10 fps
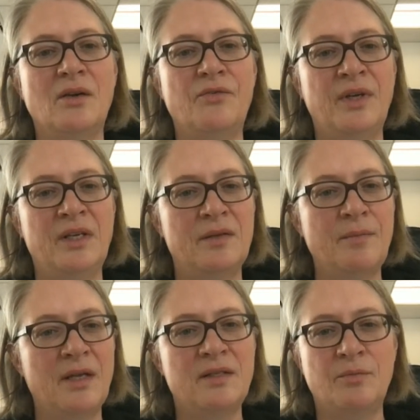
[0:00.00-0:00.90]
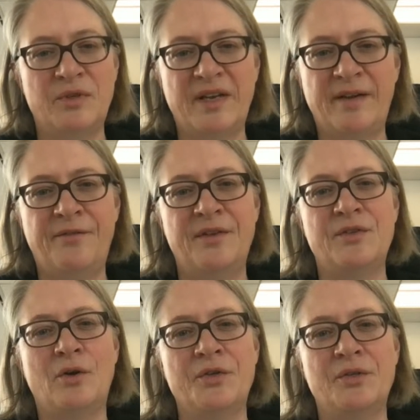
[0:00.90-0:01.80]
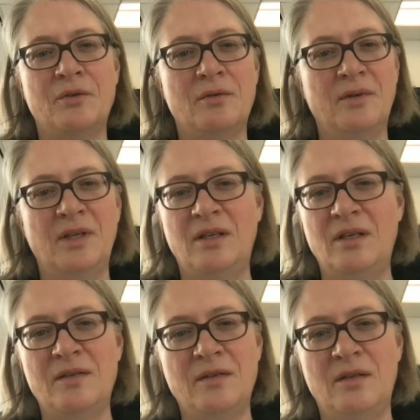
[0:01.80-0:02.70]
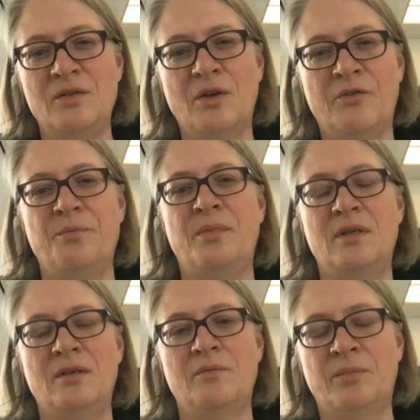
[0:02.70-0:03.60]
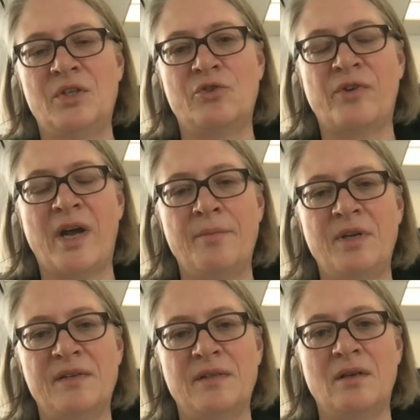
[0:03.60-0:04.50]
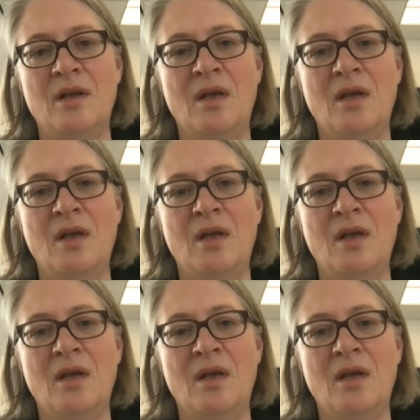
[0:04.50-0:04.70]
Friedrich Merz himself is also, he's often been described as a